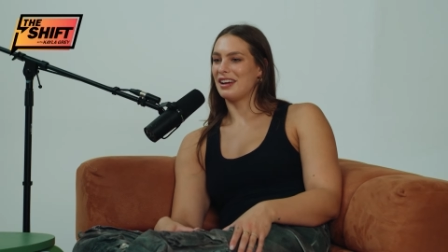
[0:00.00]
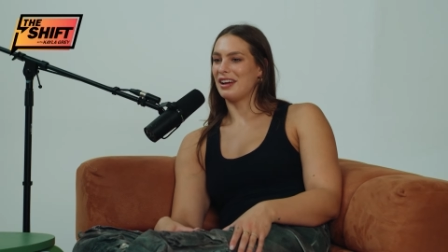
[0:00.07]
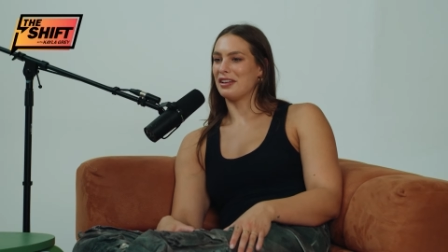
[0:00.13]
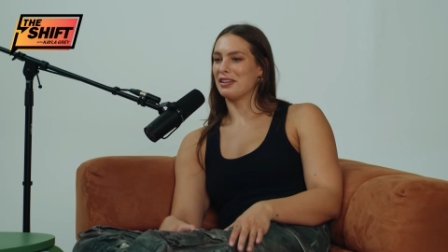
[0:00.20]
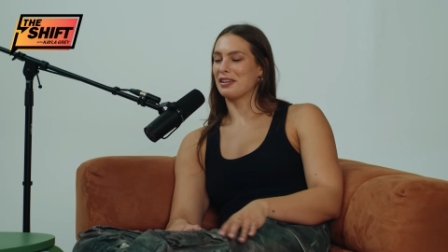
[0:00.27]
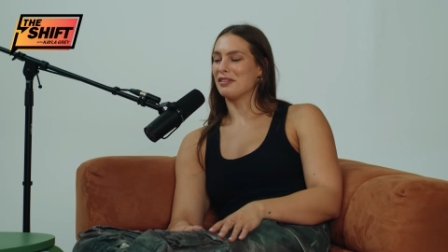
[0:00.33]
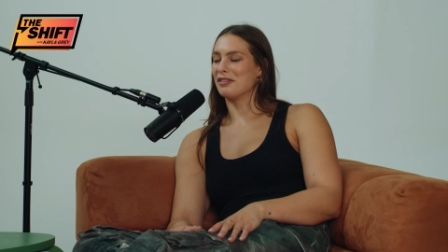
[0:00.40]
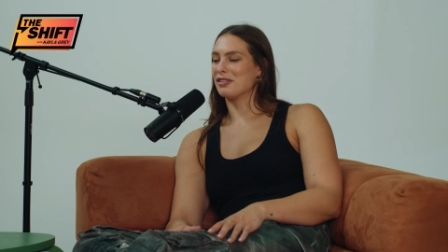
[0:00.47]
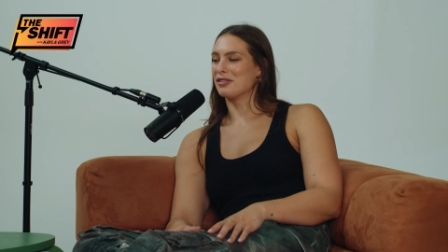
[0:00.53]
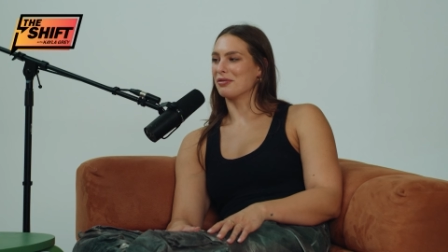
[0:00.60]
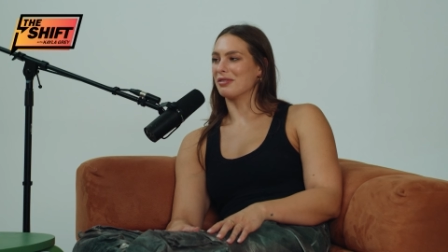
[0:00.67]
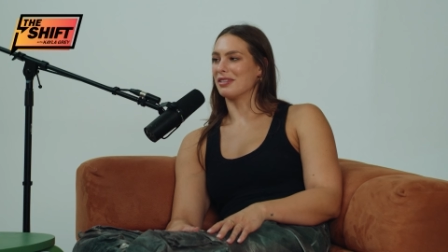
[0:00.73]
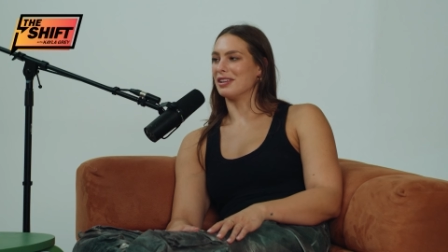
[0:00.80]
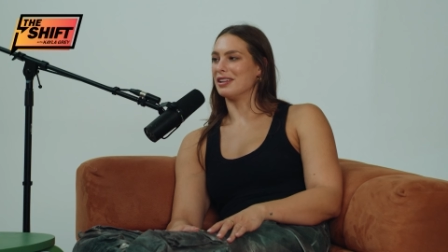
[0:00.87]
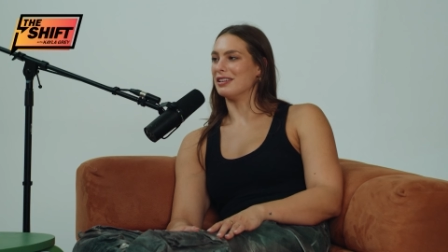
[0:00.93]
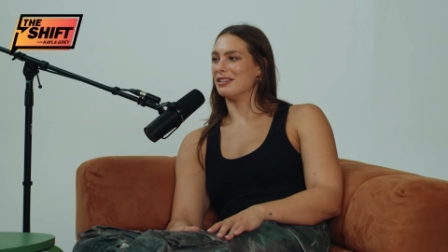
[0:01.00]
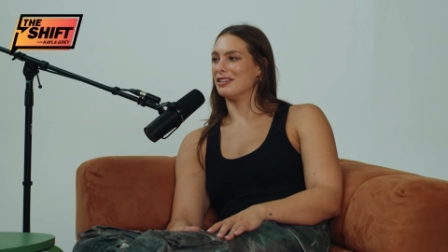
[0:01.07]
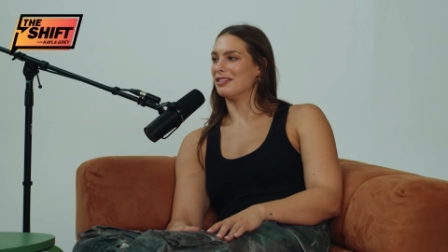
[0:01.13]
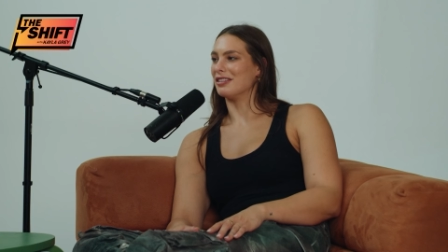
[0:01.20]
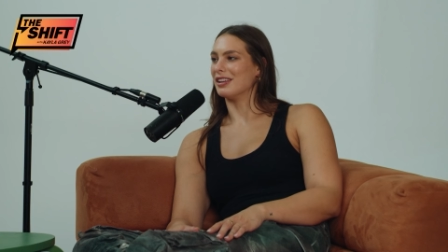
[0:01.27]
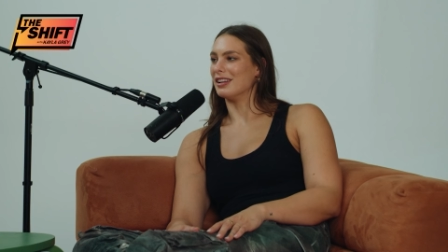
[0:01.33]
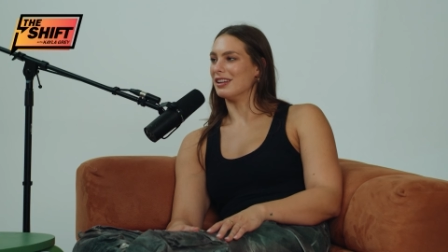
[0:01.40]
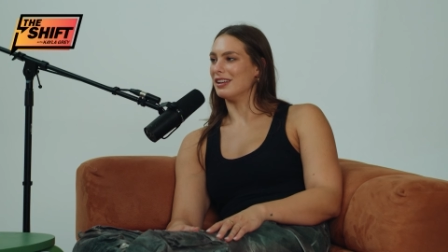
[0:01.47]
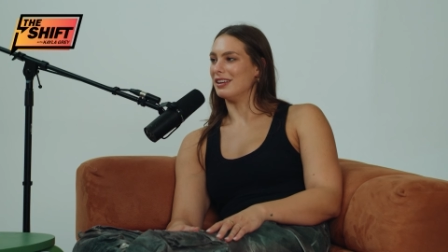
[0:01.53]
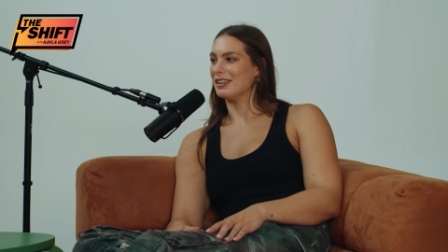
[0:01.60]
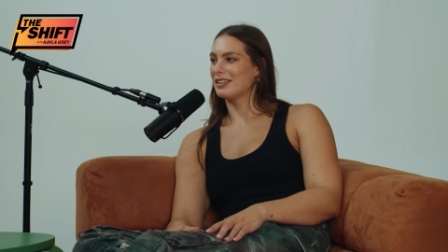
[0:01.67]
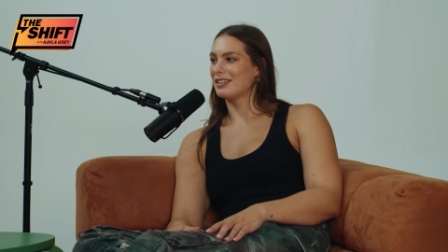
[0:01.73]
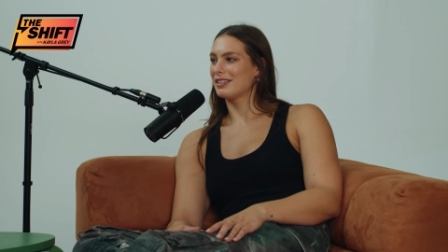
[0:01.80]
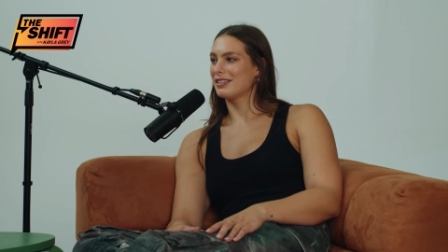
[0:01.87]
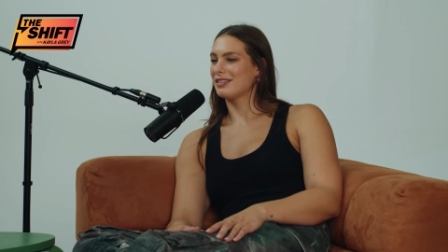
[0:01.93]
I think I've just really learned that
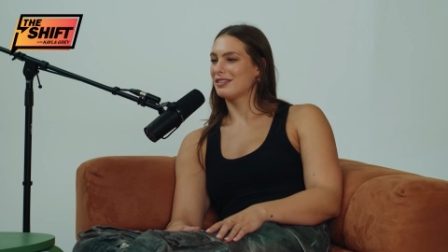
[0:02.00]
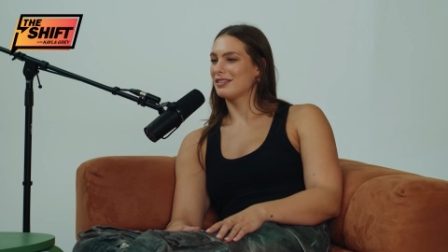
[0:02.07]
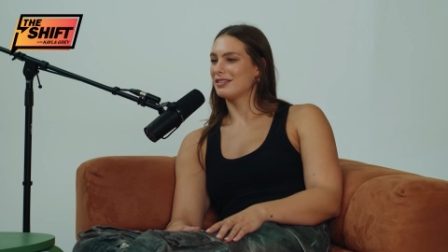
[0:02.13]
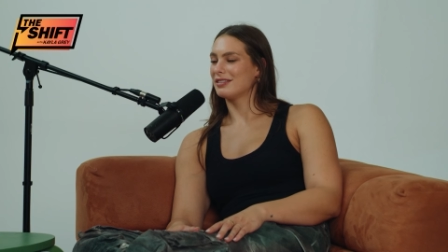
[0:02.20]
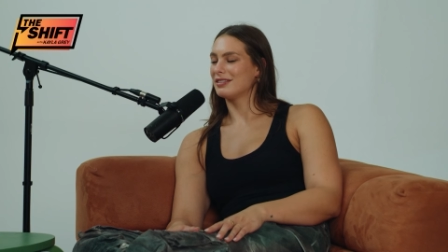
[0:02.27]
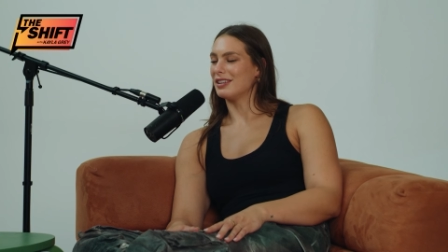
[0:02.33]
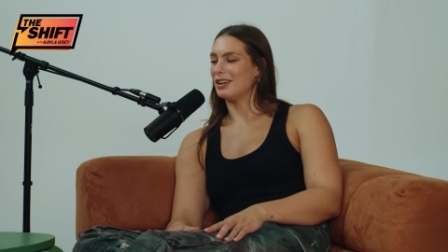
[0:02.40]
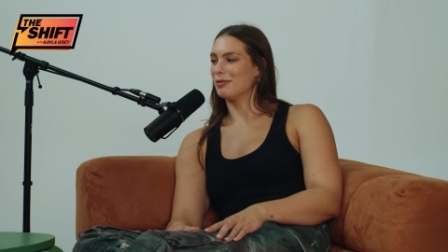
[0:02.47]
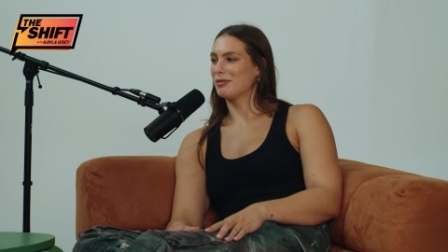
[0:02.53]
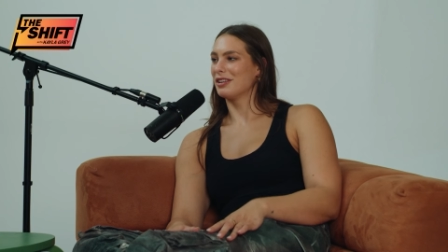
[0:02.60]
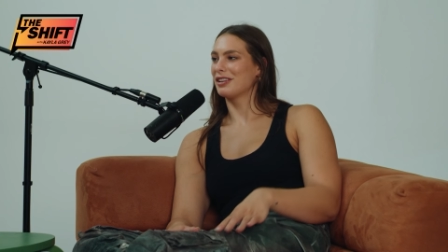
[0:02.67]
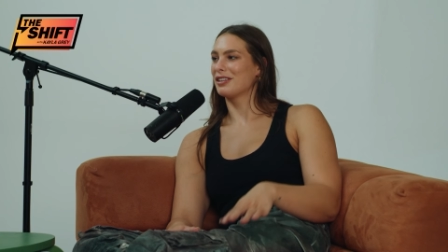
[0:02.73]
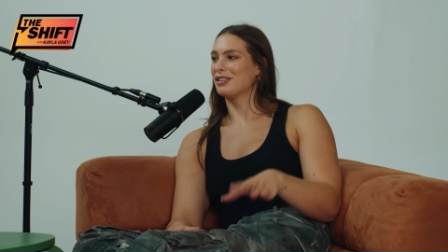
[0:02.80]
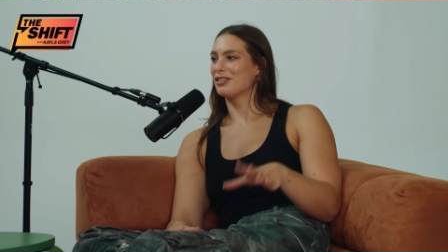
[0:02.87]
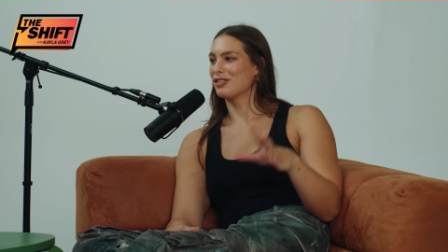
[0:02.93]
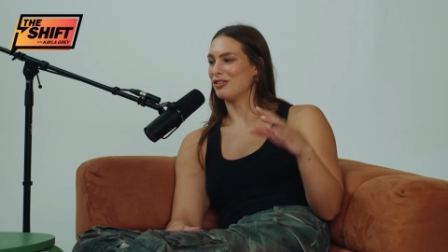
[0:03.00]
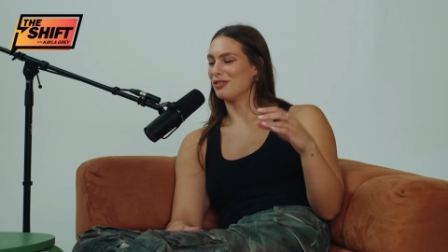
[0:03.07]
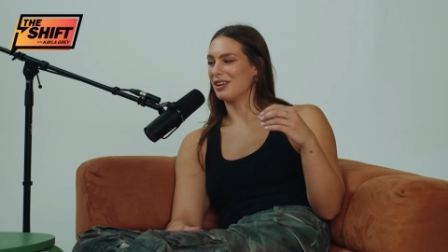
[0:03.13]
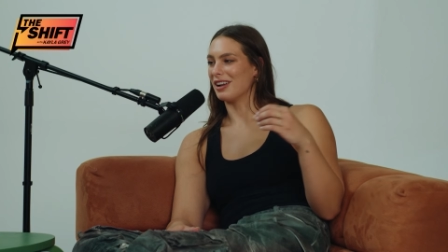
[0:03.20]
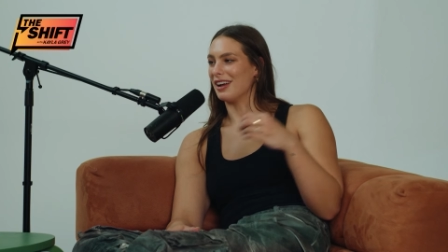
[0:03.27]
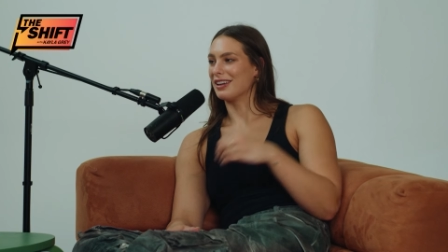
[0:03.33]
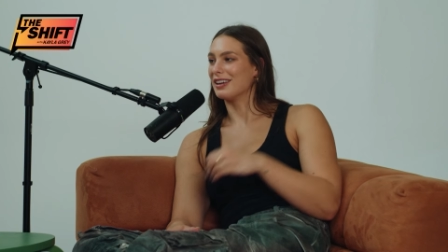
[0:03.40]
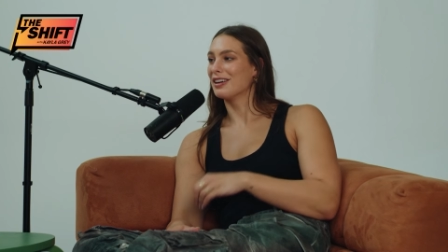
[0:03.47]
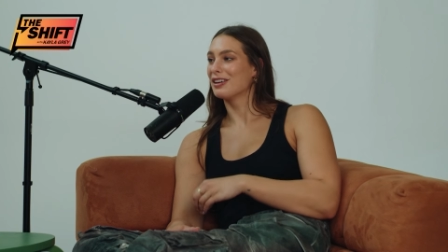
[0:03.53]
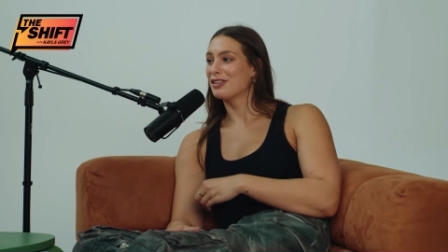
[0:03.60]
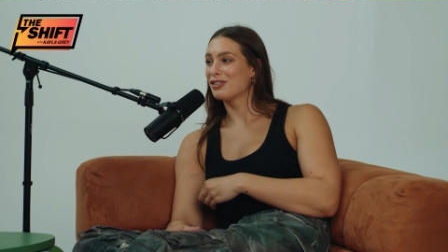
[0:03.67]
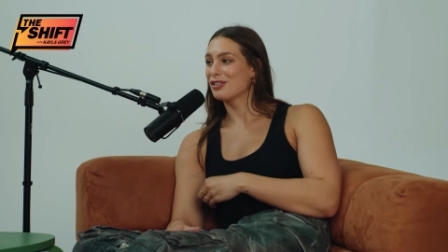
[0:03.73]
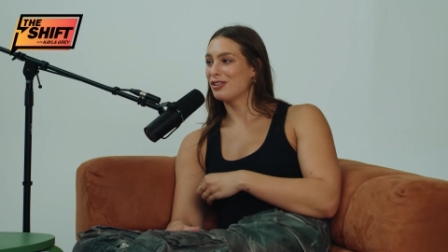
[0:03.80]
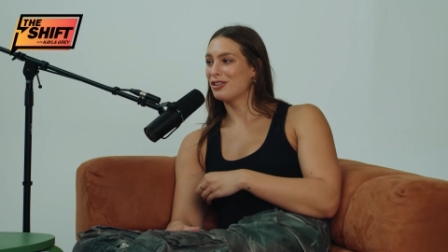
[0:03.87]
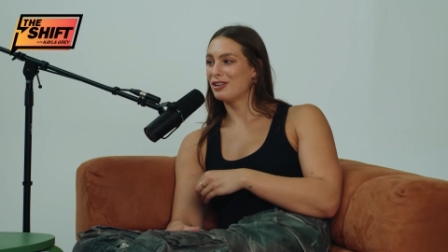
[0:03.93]
like I'm going to control what I can
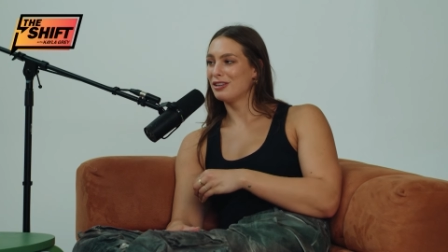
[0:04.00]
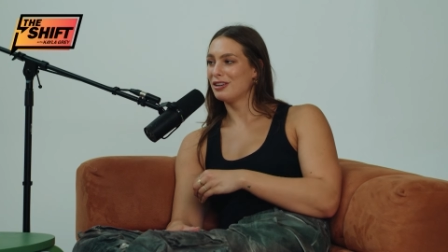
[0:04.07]
control.